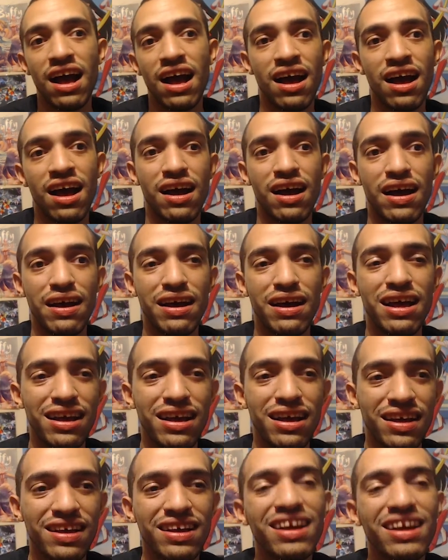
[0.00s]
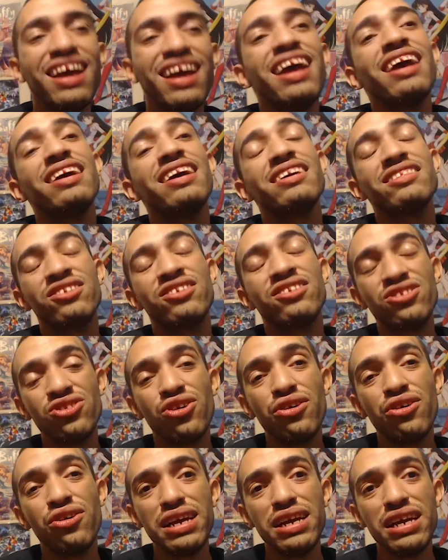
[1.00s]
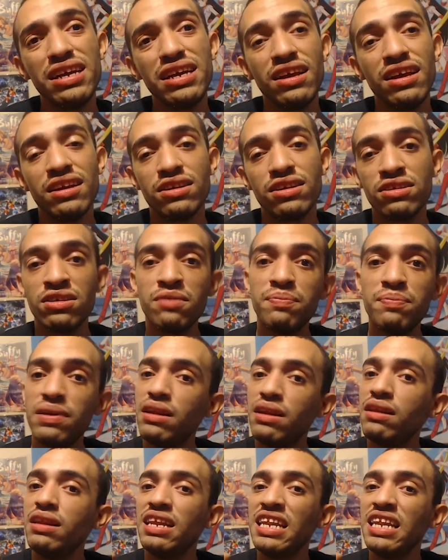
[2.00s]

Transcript: The story could be a